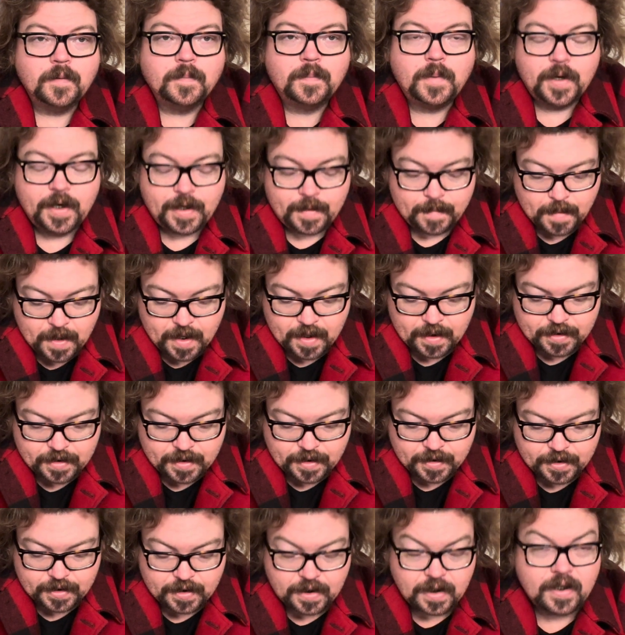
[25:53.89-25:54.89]
pretty much.
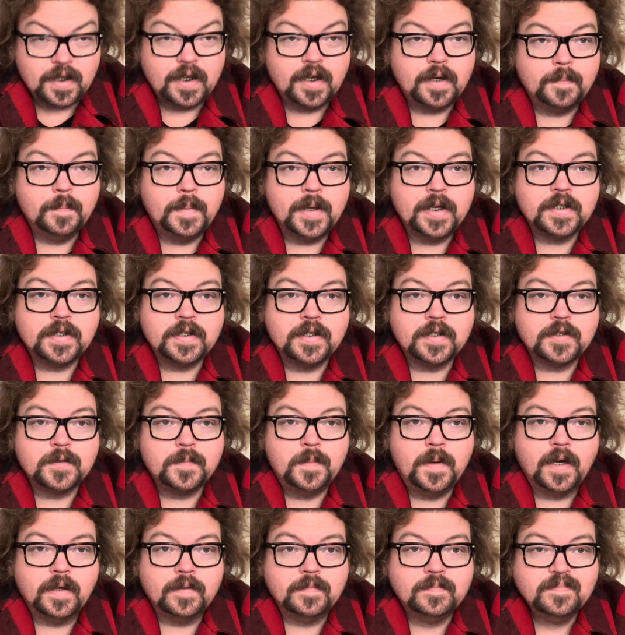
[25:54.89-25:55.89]
They're still out of business,
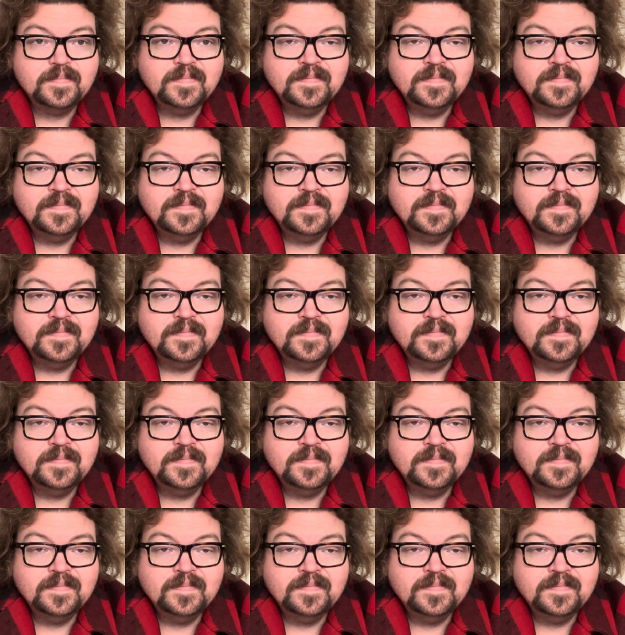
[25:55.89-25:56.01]
but